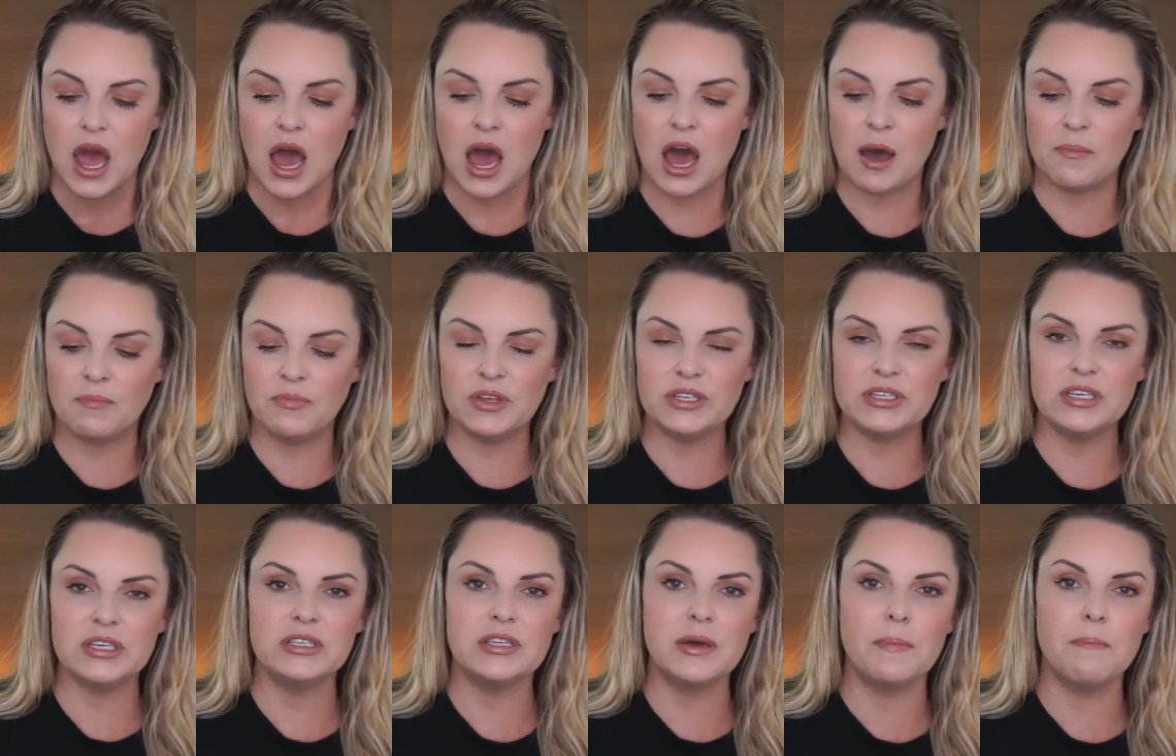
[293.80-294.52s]
Um,
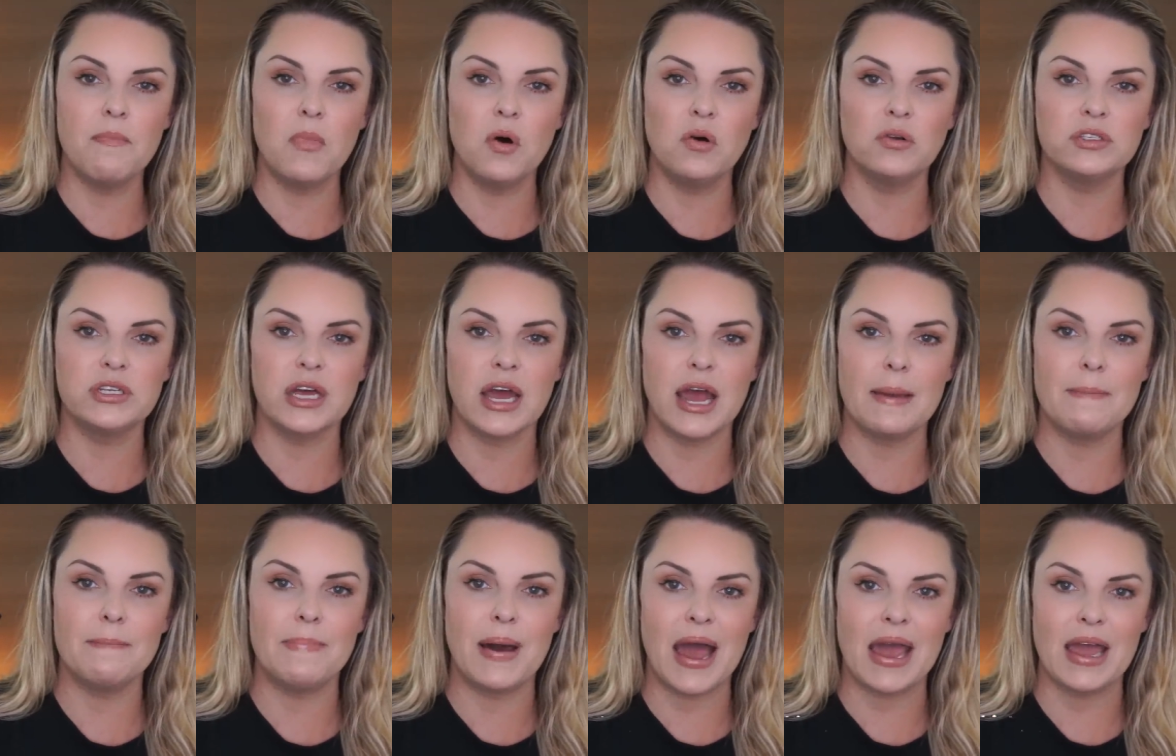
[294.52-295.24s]
this is the
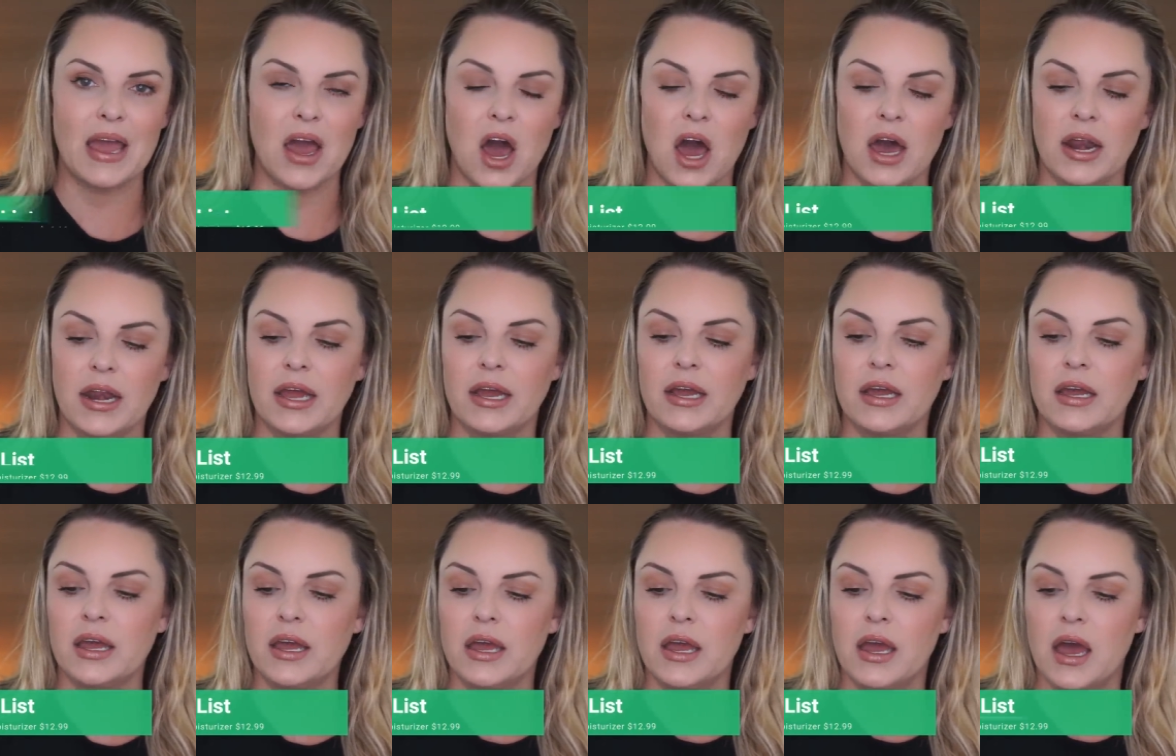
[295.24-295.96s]
multibiotic
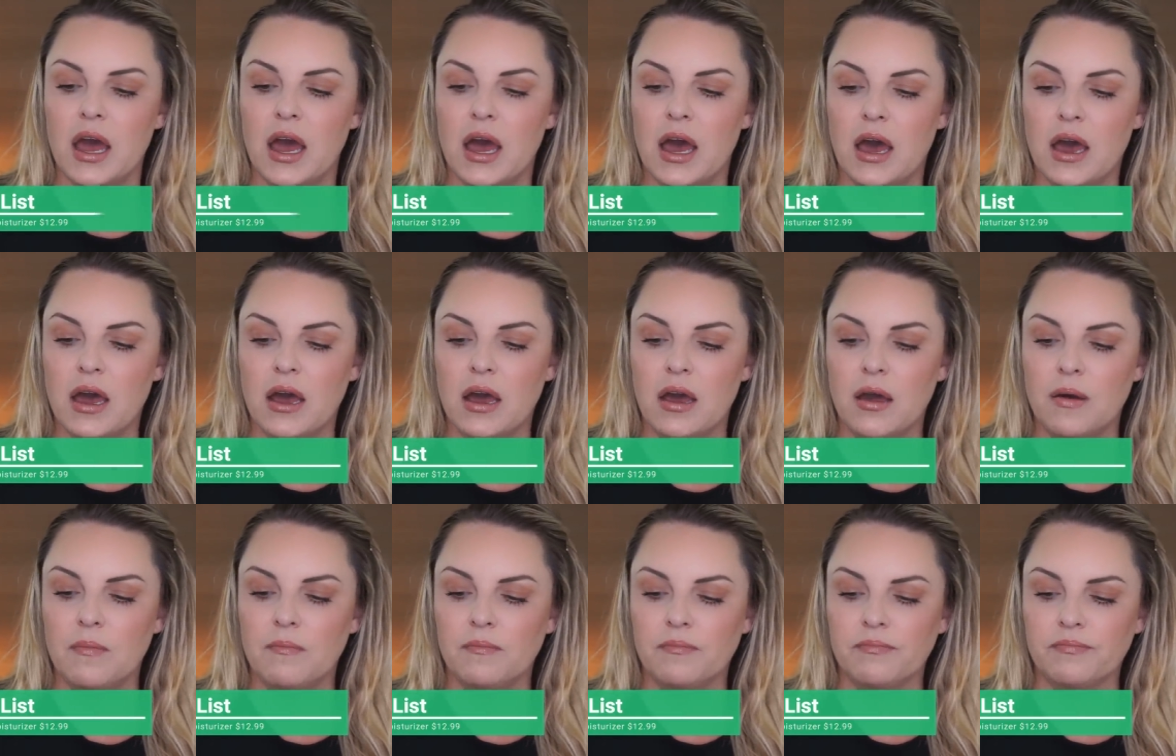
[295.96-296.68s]

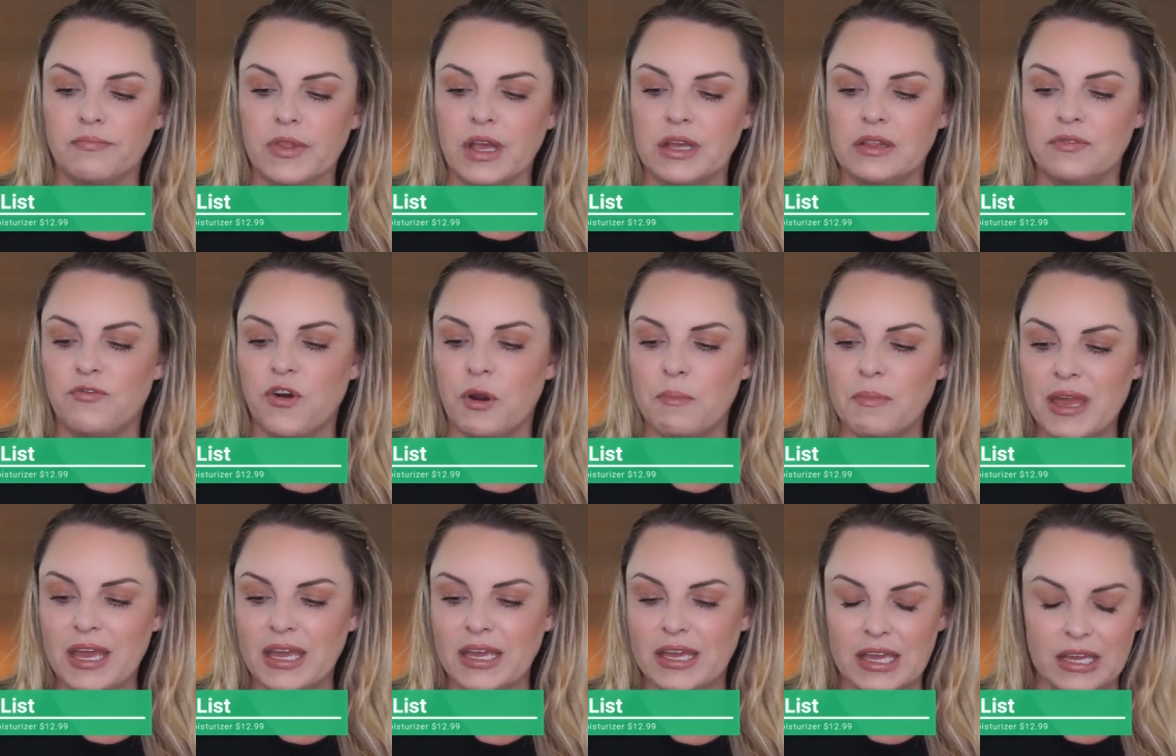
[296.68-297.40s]
um,
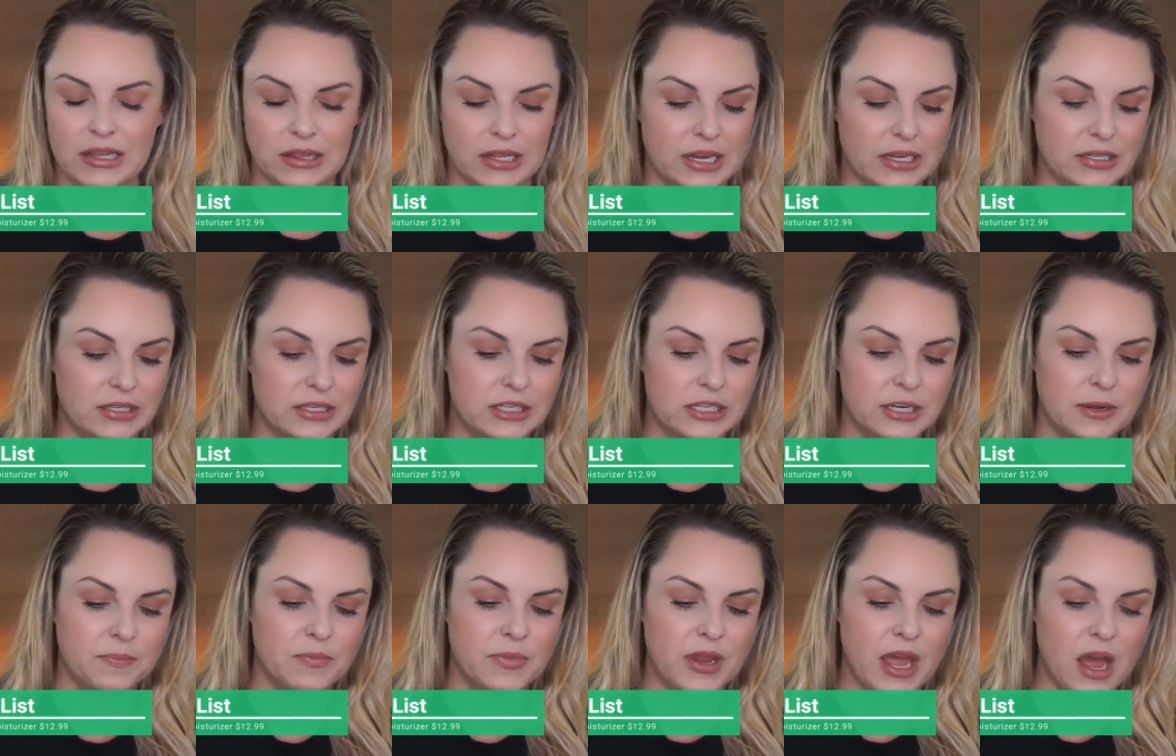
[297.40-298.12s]
from Inkey
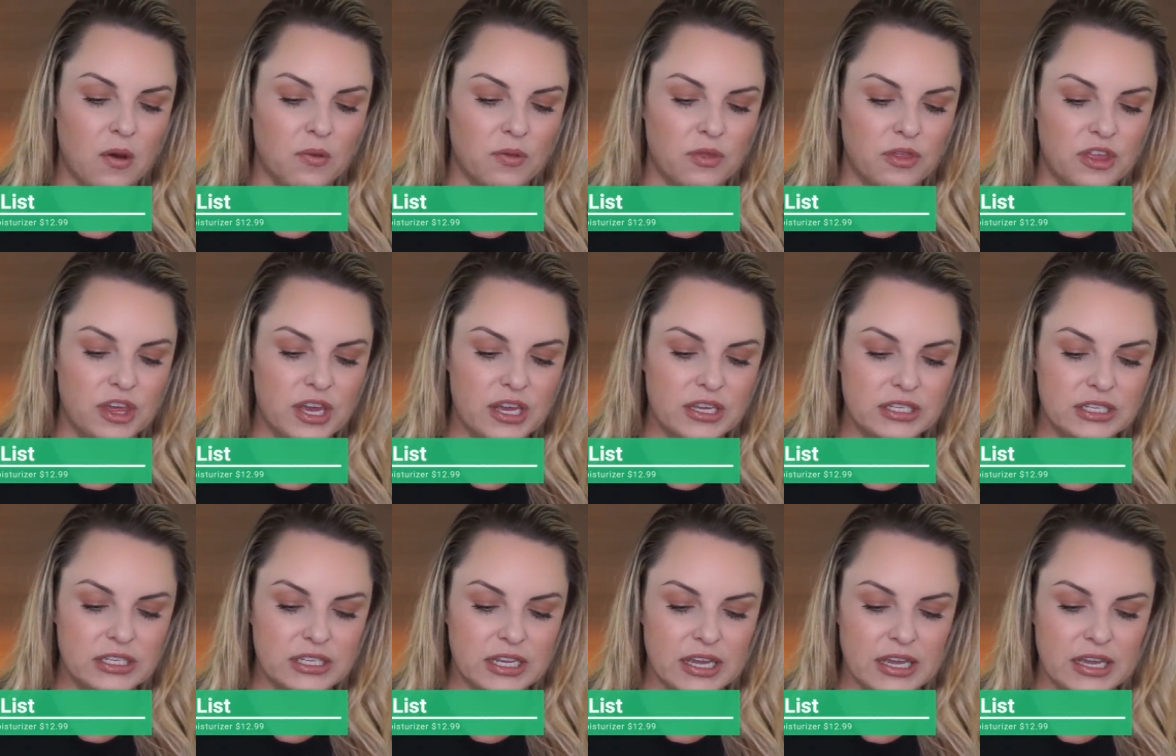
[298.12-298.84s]
List. Now
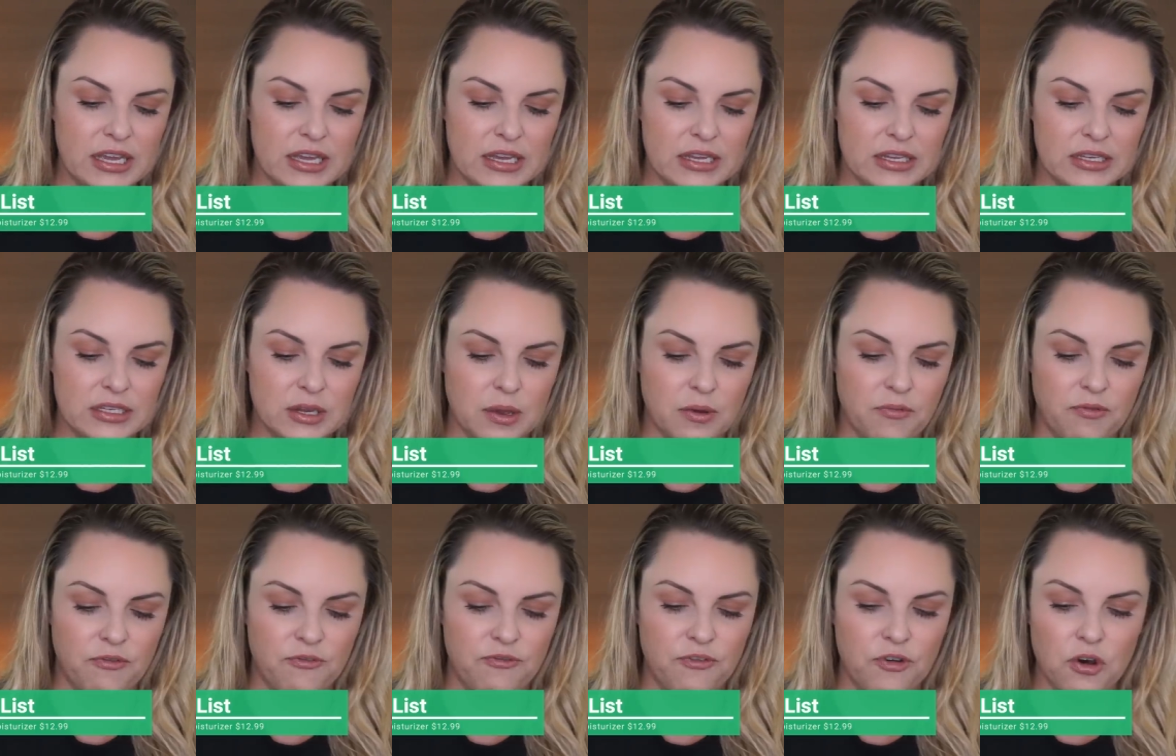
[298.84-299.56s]
this is
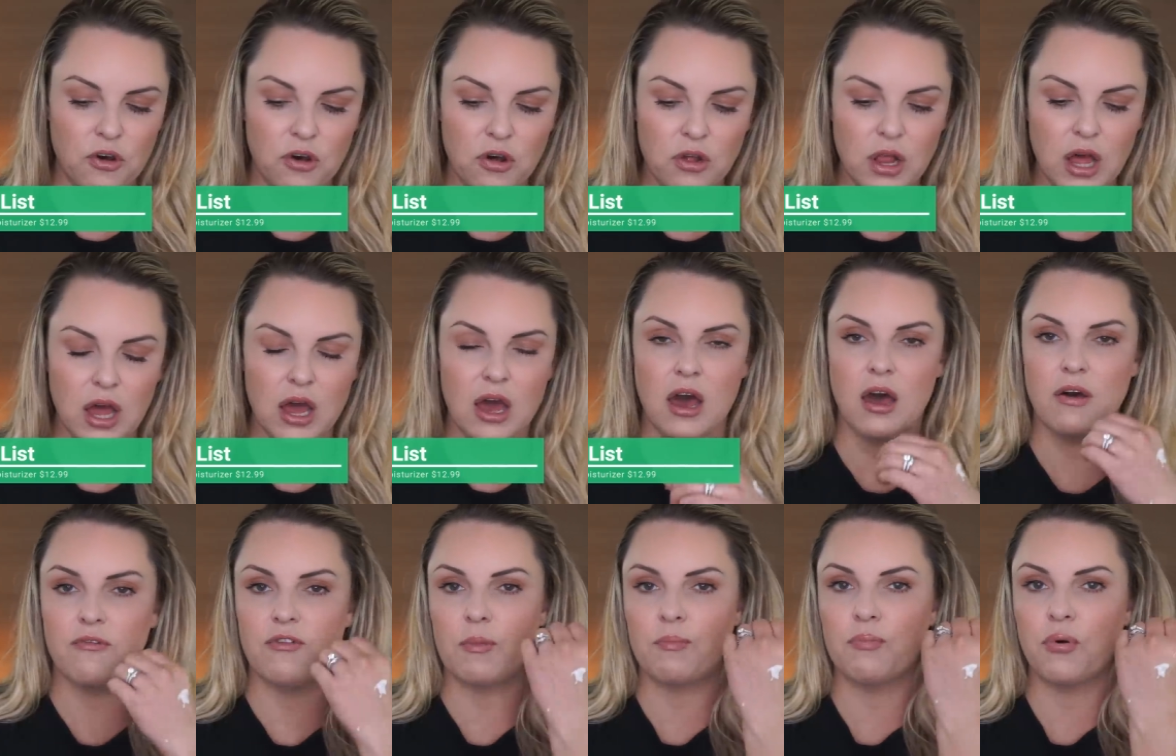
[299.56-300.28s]
full
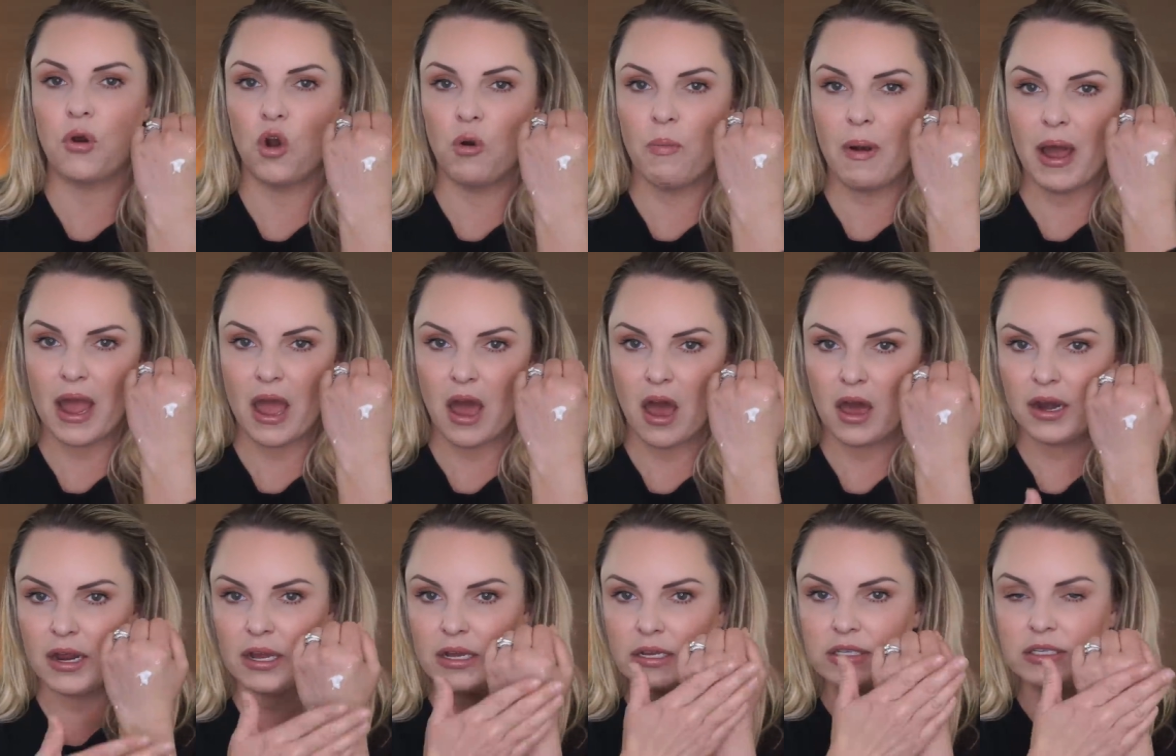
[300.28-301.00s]
of
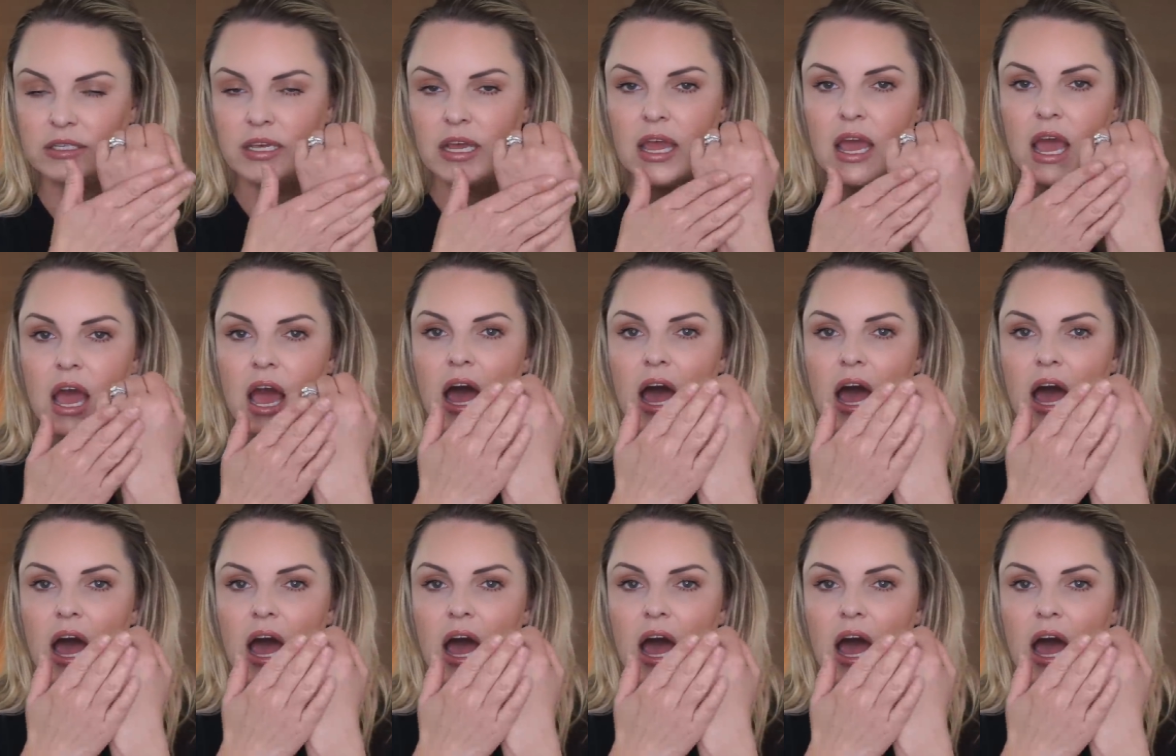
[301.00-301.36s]
probiotics.